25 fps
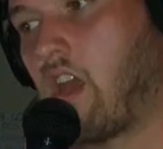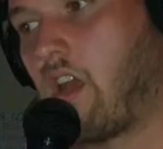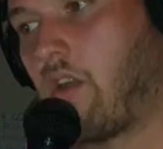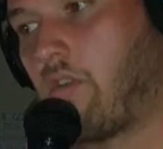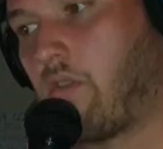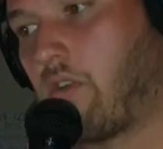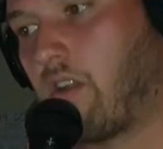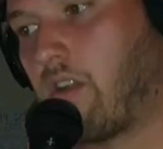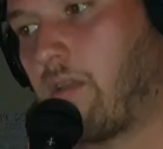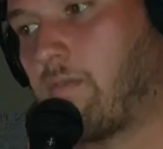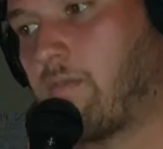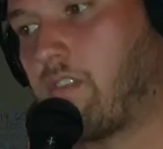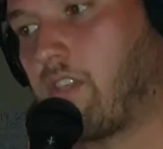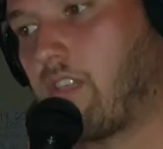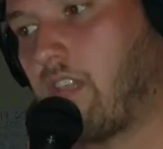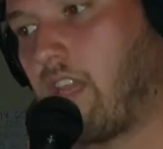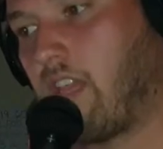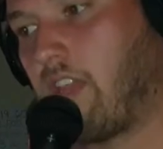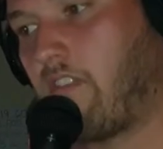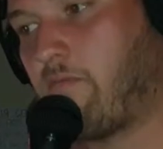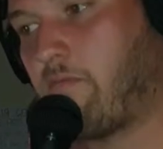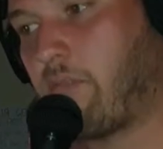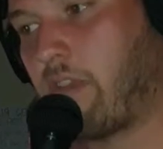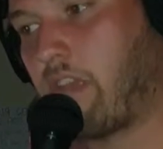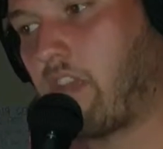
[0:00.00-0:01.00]
I want him to
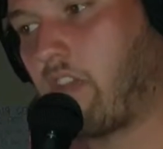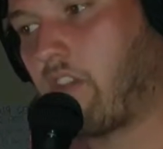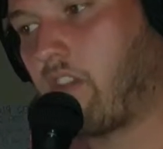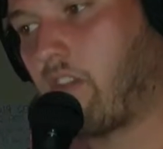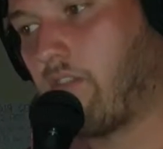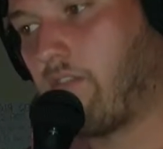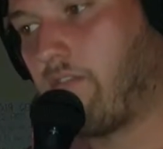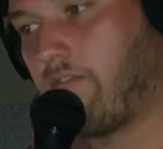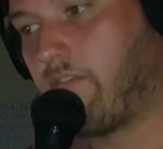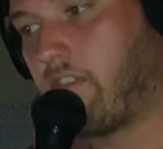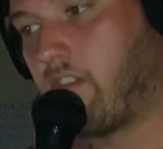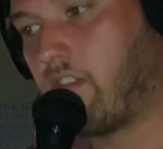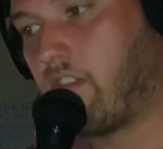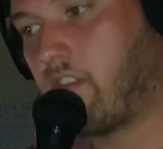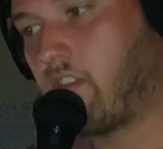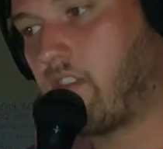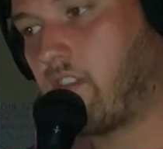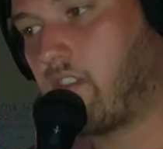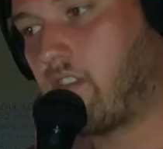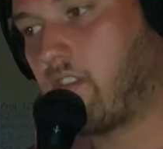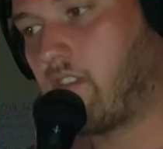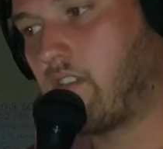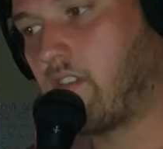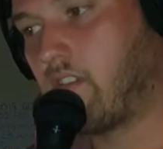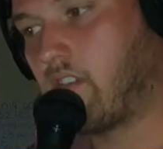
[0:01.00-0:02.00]
leave being
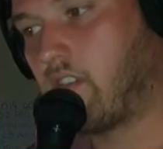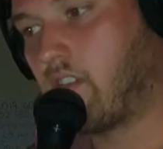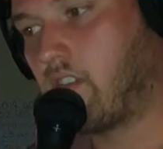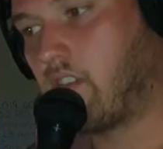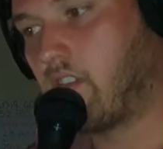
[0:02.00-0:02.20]
confident